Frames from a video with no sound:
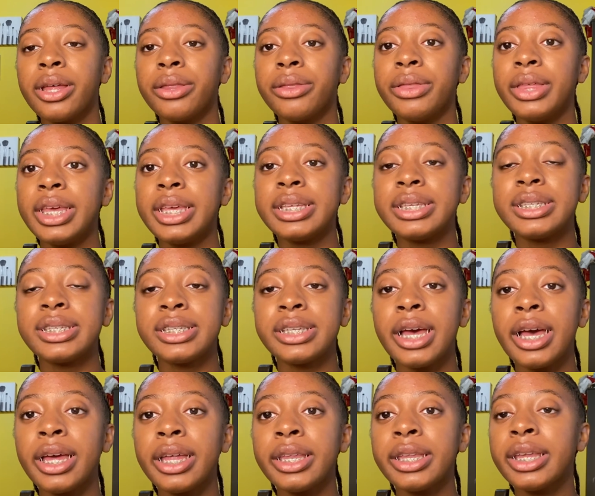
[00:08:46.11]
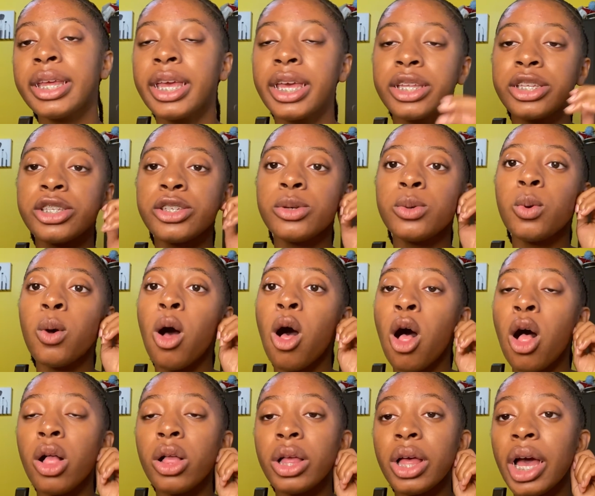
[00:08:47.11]
The sun can do
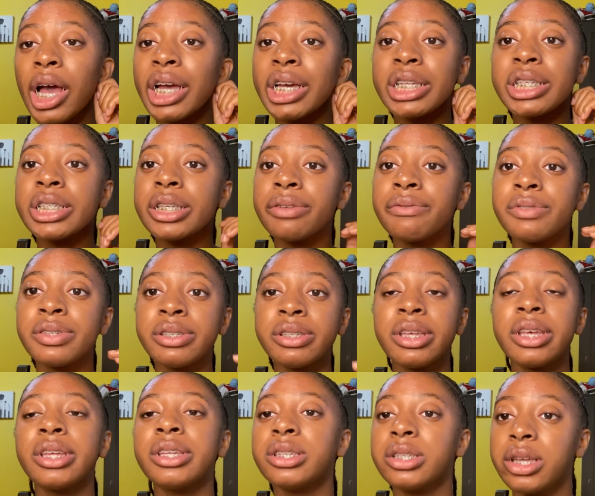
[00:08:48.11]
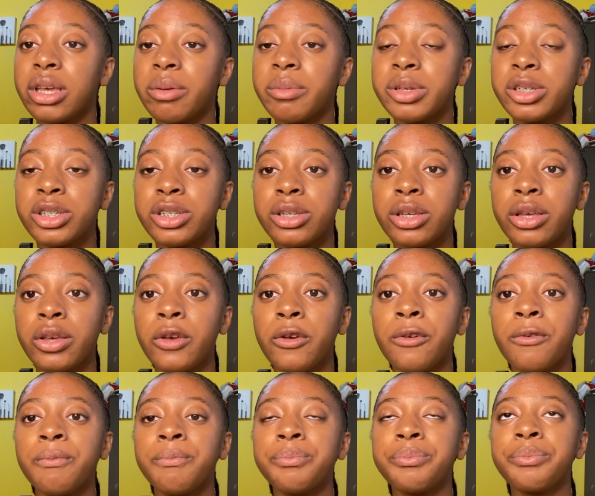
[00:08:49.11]
all kinds of skin damage to
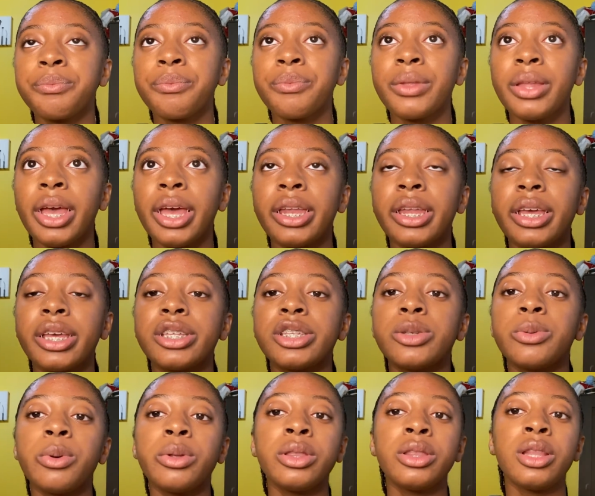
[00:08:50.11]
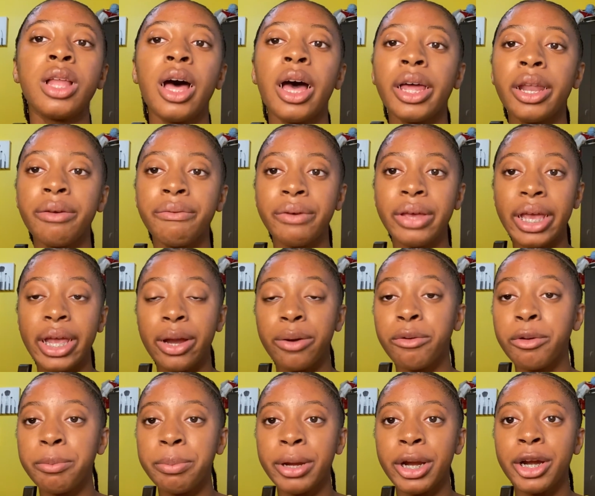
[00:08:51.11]
you and it can do a lot of
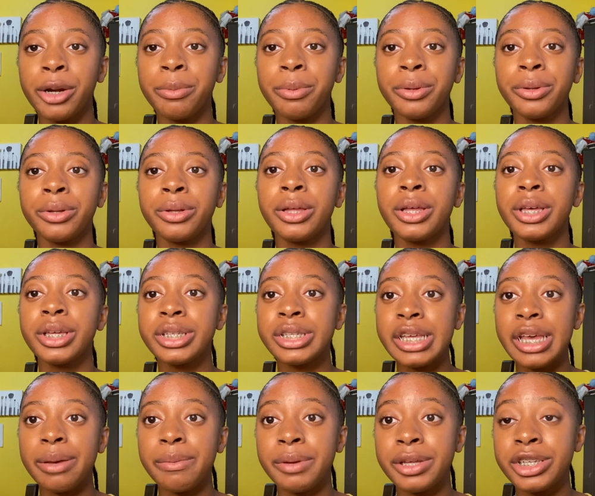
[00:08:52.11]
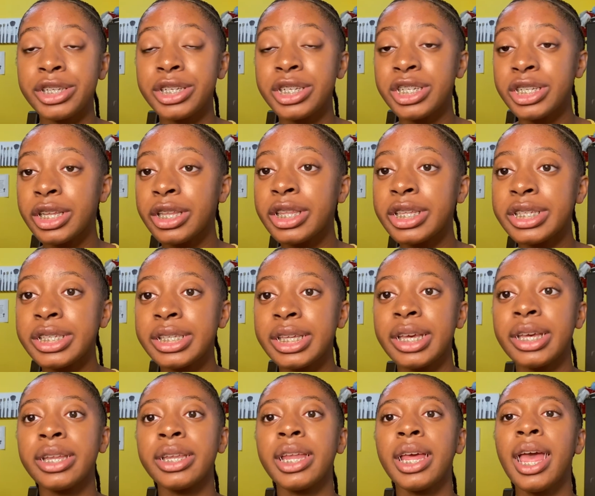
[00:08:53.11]
irreparable damage to the
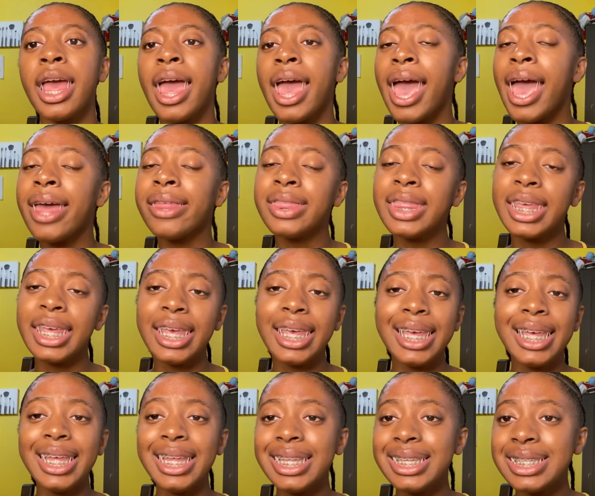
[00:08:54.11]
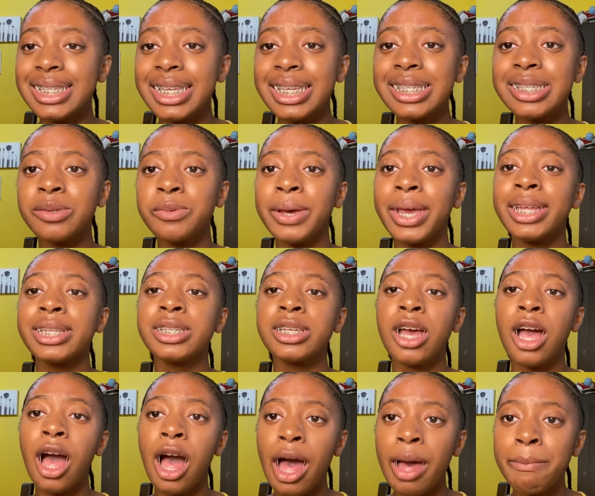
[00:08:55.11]
skin. And the easiest way to
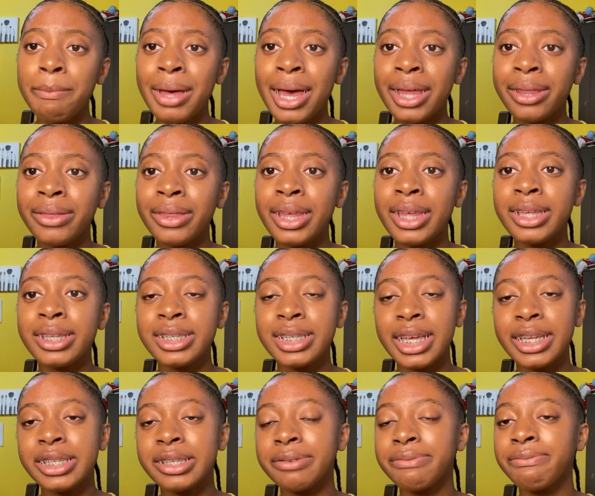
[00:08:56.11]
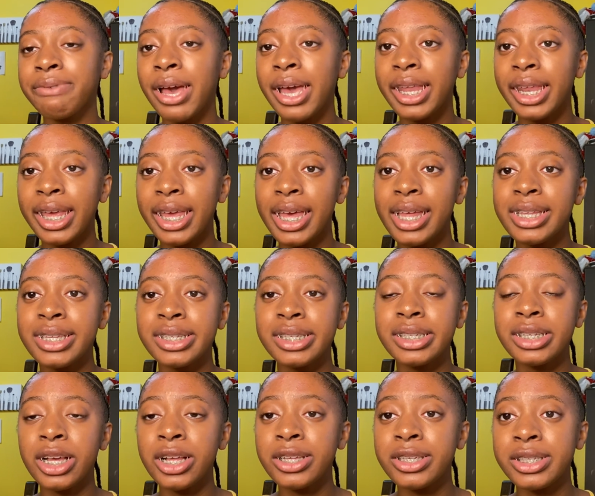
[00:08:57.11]
combat this and to fight
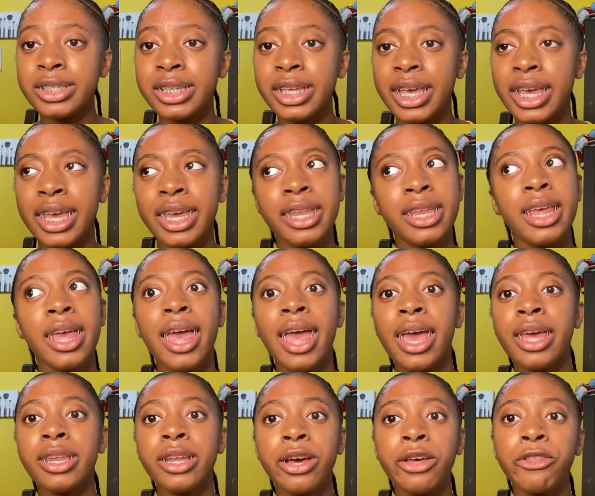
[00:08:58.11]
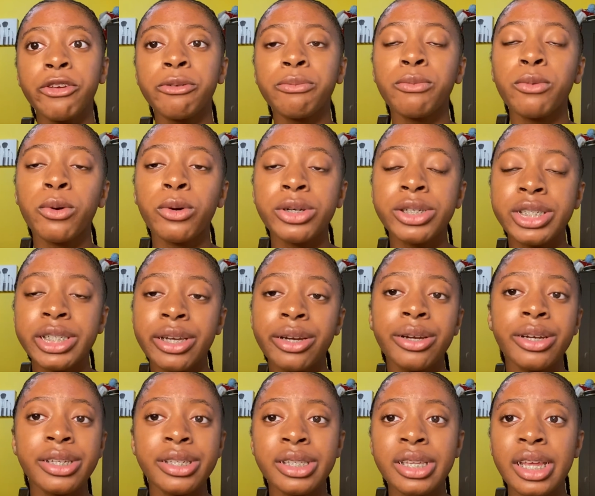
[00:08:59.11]
against dull skin and other more
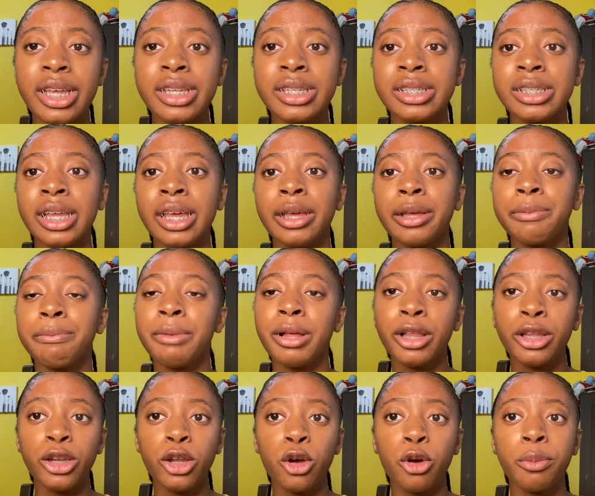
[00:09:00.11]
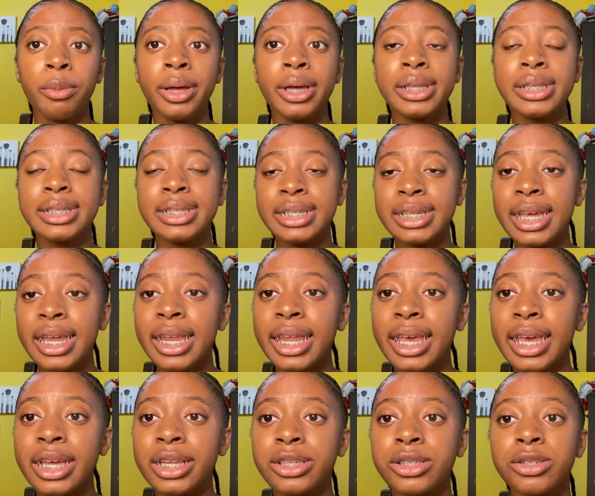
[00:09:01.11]
serious things like melanoma and skin
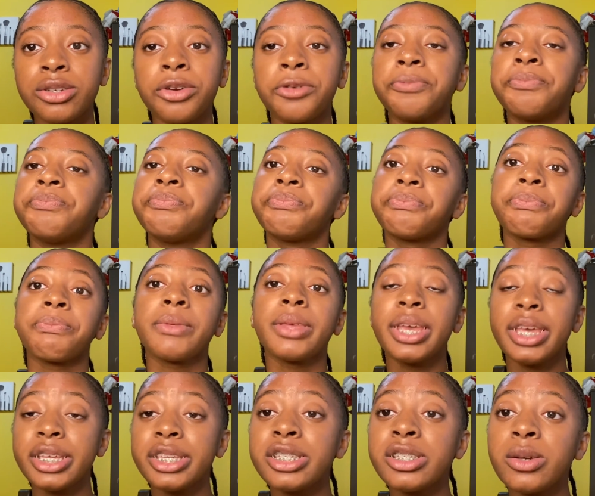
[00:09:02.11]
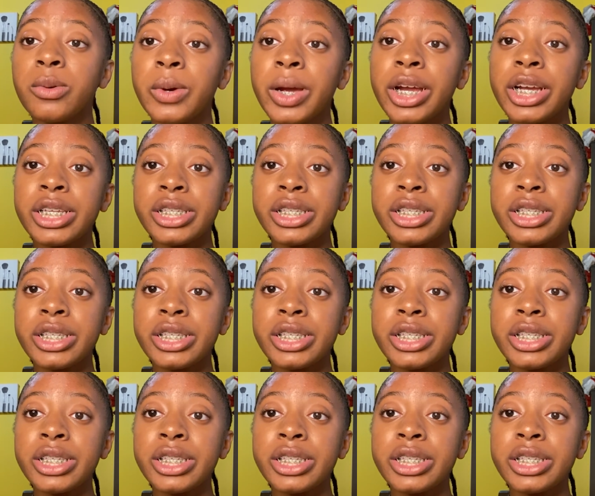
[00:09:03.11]
cancer is to wear